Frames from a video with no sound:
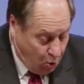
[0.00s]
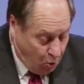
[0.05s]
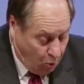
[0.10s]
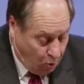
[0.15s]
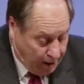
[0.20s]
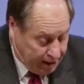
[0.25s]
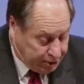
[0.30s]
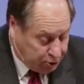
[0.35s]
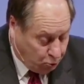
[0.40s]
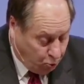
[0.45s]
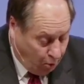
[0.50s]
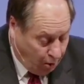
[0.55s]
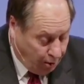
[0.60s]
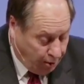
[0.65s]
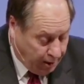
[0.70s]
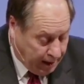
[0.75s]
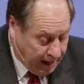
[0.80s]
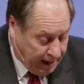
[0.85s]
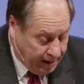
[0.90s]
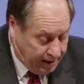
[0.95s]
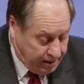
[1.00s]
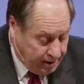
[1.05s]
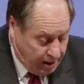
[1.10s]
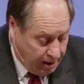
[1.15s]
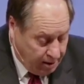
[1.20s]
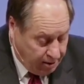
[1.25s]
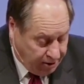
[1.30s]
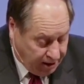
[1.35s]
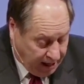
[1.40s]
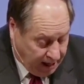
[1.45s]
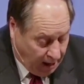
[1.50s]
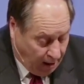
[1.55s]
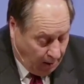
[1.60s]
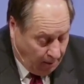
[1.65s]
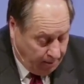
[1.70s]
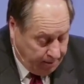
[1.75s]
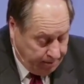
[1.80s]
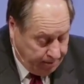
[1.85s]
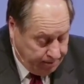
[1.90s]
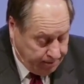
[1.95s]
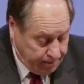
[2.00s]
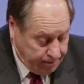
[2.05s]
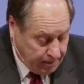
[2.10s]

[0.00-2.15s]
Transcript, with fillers: which were in them.